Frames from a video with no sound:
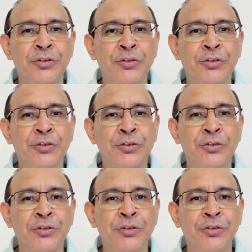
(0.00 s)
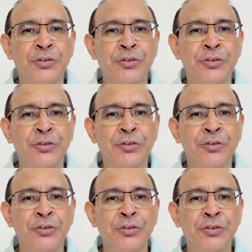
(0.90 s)
one of the toughest
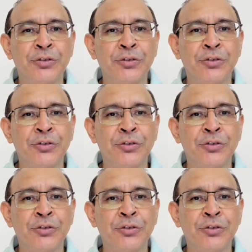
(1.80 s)
parts of